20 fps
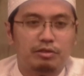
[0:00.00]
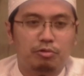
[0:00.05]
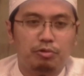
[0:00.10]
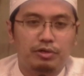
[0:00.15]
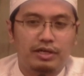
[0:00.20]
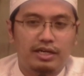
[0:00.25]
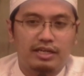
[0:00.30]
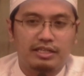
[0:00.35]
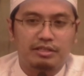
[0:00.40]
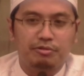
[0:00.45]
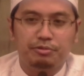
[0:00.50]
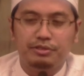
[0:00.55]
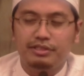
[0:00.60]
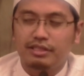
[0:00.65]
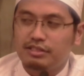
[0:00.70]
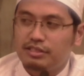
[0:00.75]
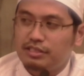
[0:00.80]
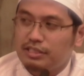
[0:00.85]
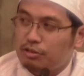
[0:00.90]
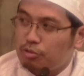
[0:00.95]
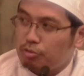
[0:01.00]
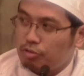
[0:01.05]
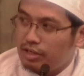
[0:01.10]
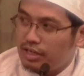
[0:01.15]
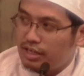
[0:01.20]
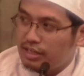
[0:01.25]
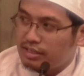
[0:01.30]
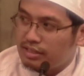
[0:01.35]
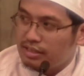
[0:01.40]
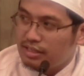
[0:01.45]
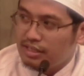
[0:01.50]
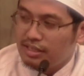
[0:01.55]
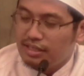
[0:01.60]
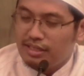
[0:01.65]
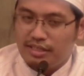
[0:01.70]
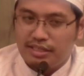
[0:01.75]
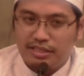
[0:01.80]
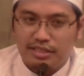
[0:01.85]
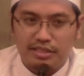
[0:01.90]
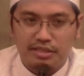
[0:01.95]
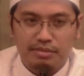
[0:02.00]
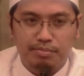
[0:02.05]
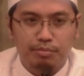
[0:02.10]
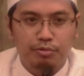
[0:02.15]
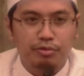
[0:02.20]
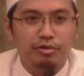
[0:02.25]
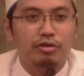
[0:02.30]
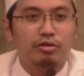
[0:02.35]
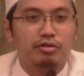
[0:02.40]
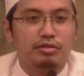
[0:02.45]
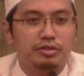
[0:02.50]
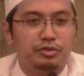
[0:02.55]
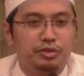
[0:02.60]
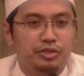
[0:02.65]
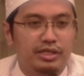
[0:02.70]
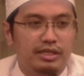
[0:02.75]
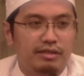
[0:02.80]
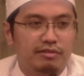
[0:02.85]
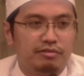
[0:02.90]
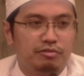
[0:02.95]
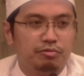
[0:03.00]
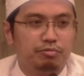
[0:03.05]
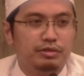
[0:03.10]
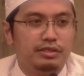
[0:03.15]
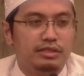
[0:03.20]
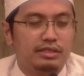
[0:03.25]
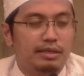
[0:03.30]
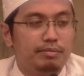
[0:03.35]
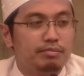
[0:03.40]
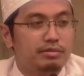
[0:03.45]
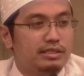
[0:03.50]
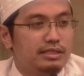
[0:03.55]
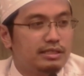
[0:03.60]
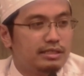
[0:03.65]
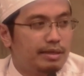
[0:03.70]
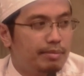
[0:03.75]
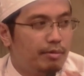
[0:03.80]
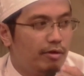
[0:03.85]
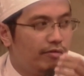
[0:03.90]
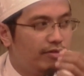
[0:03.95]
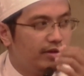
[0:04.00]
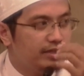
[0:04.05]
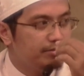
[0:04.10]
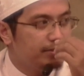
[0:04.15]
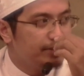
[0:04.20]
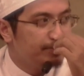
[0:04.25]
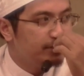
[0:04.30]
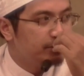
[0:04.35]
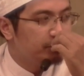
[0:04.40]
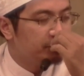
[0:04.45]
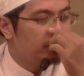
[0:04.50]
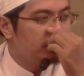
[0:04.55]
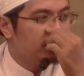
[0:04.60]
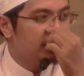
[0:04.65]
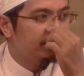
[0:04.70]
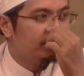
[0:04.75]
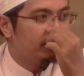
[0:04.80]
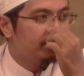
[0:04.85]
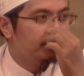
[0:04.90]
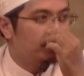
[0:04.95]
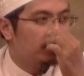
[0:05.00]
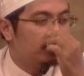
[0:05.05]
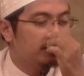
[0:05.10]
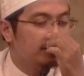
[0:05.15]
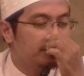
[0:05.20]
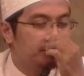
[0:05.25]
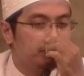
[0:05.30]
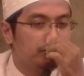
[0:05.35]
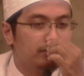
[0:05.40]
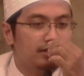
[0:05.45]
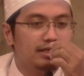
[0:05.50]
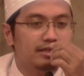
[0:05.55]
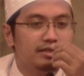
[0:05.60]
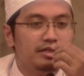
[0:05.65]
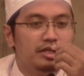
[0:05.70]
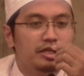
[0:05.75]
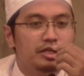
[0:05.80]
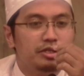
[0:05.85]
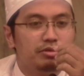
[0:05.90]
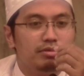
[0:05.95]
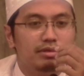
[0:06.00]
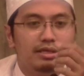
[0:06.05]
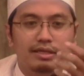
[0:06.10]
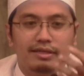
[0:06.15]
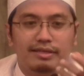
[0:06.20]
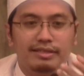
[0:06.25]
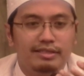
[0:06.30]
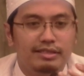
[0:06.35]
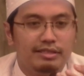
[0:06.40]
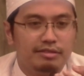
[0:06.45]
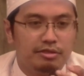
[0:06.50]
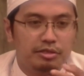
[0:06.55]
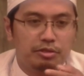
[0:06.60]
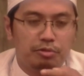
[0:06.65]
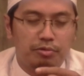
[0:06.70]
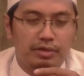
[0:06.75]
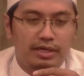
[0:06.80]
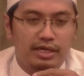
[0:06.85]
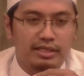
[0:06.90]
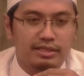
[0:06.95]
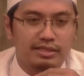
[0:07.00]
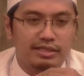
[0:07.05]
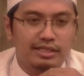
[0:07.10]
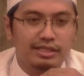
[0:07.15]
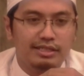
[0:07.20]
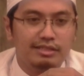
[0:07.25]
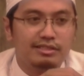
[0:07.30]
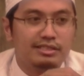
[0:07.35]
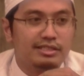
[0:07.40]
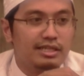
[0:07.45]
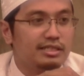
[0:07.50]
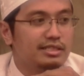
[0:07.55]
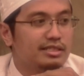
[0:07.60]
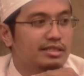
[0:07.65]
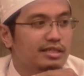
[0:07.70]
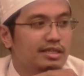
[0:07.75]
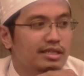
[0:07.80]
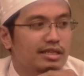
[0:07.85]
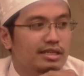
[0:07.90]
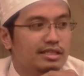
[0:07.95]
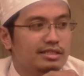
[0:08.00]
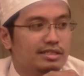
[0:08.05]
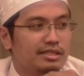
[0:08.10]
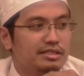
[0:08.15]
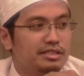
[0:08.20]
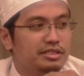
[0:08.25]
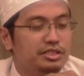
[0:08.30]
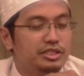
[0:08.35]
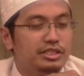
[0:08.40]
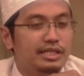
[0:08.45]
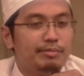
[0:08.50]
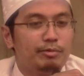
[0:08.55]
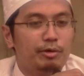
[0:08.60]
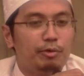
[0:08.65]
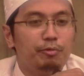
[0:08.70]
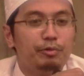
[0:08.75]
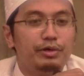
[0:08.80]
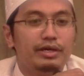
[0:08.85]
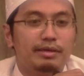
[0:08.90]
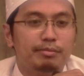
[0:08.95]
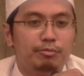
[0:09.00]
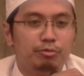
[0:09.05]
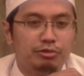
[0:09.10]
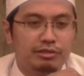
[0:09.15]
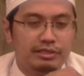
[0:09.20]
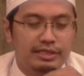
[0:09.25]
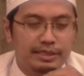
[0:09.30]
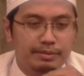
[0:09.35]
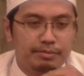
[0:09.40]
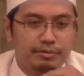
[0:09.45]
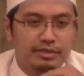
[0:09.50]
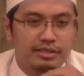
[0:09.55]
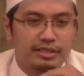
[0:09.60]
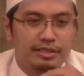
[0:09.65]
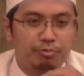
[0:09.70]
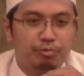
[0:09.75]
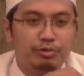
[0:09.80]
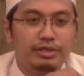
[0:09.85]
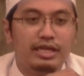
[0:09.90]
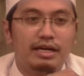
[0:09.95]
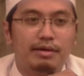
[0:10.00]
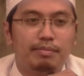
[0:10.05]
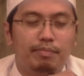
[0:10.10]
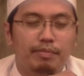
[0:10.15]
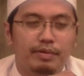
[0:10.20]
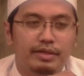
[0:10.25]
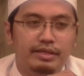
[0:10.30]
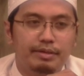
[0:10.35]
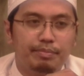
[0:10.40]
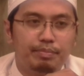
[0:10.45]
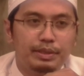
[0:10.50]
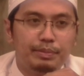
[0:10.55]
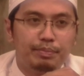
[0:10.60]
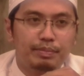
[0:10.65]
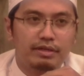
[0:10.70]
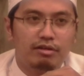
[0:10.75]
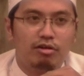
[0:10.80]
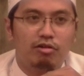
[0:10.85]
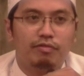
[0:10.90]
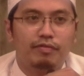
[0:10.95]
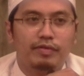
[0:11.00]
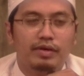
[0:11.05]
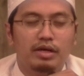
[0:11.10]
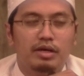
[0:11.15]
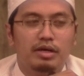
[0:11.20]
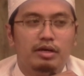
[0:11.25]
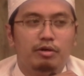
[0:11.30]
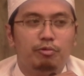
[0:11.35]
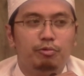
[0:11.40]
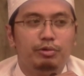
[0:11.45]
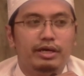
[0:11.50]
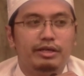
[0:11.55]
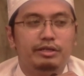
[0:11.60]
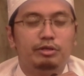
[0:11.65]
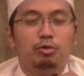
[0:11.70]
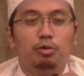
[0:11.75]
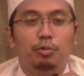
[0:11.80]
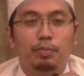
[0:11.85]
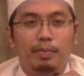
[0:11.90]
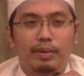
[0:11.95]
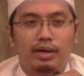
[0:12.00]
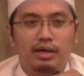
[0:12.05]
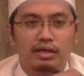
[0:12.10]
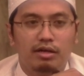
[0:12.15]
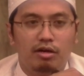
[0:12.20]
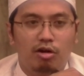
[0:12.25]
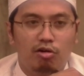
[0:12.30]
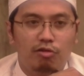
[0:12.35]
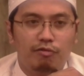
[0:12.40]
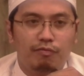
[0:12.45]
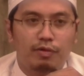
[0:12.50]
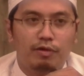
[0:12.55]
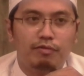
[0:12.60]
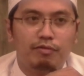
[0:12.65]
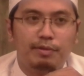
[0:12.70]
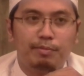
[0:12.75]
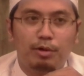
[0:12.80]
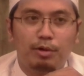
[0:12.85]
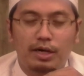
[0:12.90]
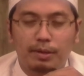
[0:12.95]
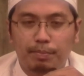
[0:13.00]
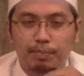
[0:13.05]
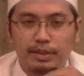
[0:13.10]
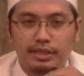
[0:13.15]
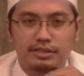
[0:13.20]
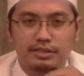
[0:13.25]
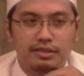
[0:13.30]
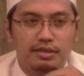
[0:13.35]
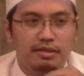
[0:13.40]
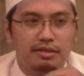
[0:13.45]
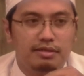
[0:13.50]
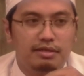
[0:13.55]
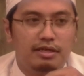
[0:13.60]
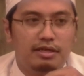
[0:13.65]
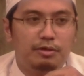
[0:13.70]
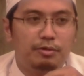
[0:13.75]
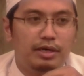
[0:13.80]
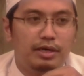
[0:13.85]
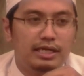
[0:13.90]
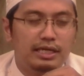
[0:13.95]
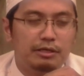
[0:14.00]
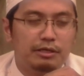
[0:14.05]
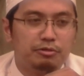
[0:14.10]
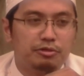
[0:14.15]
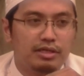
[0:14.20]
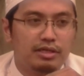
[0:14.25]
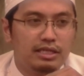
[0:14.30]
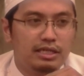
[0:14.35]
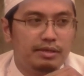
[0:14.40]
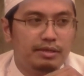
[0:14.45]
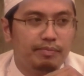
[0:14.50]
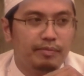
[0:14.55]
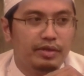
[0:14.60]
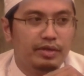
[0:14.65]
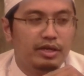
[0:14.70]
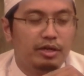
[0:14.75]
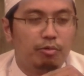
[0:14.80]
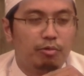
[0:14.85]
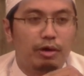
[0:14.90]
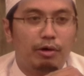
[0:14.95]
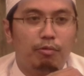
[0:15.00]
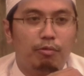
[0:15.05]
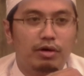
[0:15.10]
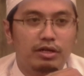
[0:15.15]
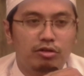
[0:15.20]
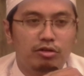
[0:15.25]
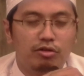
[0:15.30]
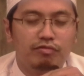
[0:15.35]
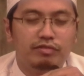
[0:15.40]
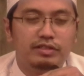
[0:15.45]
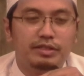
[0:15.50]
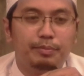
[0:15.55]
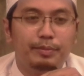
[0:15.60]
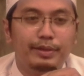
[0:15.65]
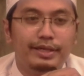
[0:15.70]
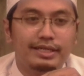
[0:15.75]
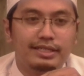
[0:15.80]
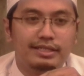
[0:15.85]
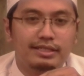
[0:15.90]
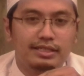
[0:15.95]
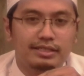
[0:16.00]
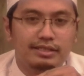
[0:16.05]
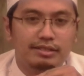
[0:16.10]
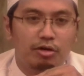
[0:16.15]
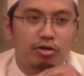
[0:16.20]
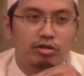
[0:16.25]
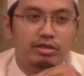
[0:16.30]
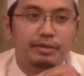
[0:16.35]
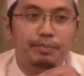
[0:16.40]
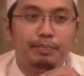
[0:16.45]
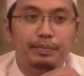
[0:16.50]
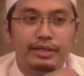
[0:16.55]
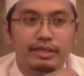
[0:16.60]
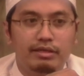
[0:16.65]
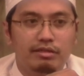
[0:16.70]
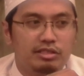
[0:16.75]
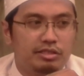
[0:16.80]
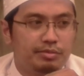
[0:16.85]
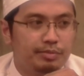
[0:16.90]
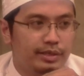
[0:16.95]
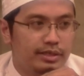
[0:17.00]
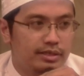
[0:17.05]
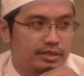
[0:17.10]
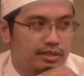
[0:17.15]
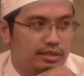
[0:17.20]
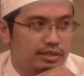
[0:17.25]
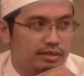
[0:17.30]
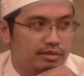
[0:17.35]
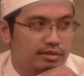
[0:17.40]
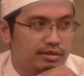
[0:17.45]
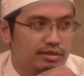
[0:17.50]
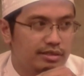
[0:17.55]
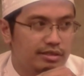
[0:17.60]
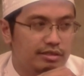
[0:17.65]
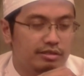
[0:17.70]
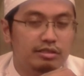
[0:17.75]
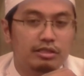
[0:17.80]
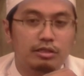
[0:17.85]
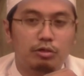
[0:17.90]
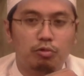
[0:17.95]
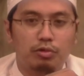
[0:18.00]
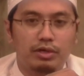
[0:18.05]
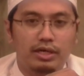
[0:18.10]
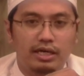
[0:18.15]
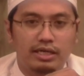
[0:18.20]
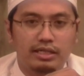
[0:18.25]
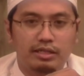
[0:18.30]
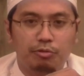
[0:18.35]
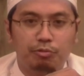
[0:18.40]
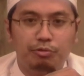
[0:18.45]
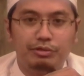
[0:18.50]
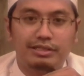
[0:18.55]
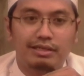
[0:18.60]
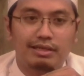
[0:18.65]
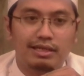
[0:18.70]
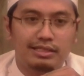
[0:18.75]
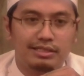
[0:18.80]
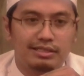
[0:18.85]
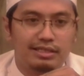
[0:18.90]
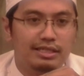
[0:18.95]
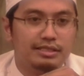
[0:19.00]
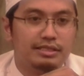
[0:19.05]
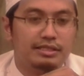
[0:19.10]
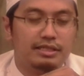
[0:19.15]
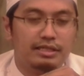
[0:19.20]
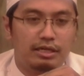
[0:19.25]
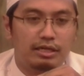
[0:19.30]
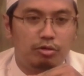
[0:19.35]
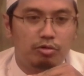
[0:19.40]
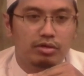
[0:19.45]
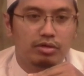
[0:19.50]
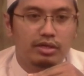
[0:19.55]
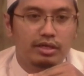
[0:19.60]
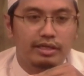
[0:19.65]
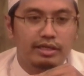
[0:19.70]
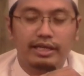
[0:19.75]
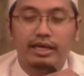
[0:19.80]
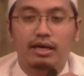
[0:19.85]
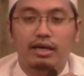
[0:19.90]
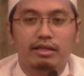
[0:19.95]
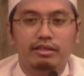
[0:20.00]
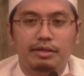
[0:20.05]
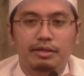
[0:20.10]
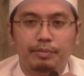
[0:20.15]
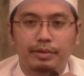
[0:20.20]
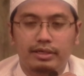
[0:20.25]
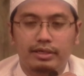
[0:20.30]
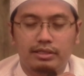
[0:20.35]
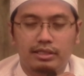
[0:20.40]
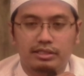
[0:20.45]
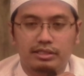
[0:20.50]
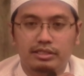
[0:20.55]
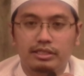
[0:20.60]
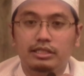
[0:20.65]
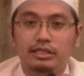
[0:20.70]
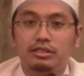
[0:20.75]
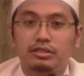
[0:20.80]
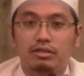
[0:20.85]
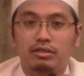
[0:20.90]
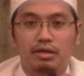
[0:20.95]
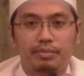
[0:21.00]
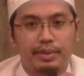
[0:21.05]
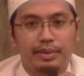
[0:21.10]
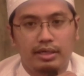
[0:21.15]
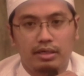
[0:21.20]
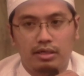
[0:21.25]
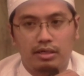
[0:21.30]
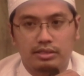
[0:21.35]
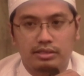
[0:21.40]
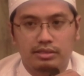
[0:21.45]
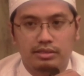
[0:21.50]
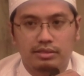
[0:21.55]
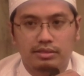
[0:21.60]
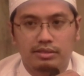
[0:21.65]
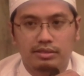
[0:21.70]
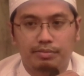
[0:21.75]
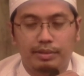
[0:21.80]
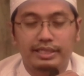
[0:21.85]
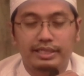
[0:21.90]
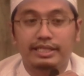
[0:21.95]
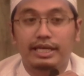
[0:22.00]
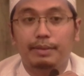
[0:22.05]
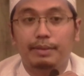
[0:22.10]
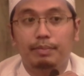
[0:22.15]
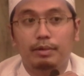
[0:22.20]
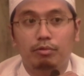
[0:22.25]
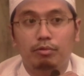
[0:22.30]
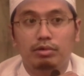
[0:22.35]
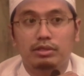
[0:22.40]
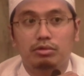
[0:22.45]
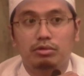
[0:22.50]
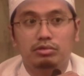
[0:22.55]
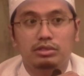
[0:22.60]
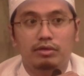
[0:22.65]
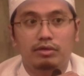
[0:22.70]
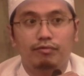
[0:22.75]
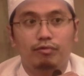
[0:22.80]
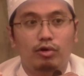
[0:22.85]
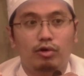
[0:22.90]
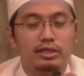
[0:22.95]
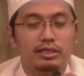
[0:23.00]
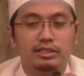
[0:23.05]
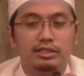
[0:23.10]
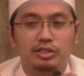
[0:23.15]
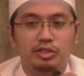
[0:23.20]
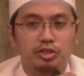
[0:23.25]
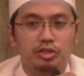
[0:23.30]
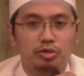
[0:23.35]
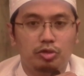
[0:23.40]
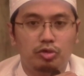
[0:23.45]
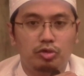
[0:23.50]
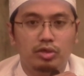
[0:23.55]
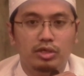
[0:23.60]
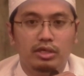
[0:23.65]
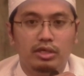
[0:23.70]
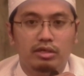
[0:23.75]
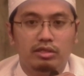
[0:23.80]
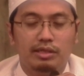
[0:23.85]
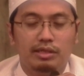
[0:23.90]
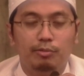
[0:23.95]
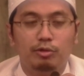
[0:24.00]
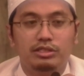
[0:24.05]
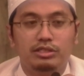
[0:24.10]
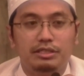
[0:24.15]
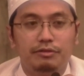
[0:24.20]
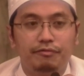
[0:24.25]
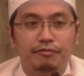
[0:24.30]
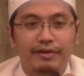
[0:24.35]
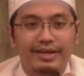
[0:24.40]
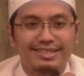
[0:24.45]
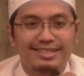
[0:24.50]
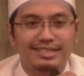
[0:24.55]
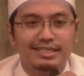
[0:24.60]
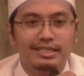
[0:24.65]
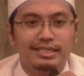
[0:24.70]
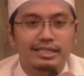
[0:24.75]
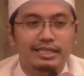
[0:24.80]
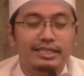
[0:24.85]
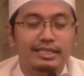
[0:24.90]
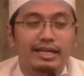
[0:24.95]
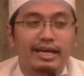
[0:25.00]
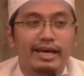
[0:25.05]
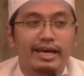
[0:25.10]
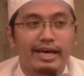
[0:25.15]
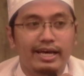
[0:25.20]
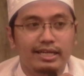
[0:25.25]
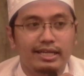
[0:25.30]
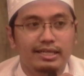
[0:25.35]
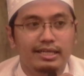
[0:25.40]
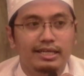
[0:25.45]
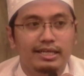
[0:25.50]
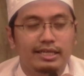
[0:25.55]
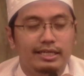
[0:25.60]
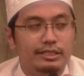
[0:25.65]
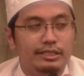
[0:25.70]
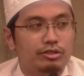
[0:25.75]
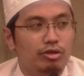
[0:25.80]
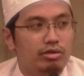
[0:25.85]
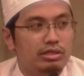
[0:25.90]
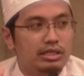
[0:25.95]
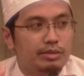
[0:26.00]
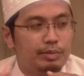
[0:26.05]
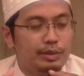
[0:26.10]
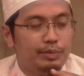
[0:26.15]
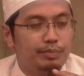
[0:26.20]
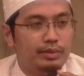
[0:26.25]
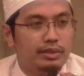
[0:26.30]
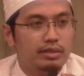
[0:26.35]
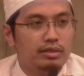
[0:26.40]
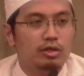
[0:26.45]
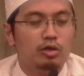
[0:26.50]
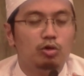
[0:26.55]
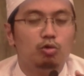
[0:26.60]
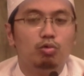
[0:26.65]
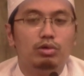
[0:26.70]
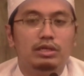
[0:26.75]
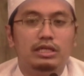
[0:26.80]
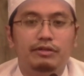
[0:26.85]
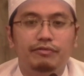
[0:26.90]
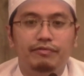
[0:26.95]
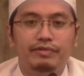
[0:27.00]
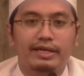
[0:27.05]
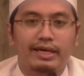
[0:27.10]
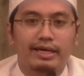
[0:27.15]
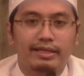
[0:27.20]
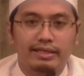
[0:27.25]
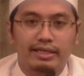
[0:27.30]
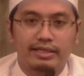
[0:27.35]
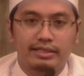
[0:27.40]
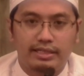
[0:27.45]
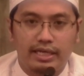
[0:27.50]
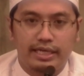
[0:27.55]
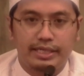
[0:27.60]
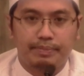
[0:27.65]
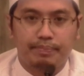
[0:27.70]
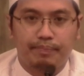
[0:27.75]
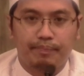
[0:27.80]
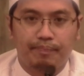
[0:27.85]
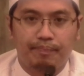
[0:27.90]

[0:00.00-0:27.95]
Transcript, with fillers: Quran. We just see Quran uh, put on the shelves. We, some some of us maybe do not even bother to learn to learn reading the Quran. It is such such a shame. When we are Muslims, we are the people of we are the ummah of Prophet Muhammad sallallahu alaihi wasallam, where one of the miracles or the biggest miracles is the Quran, which lasts until now. There are other miracles, the Isra Mi'raj, but it happened one thousand four hundred years ago. The most effect it had is on the people who were living at that time.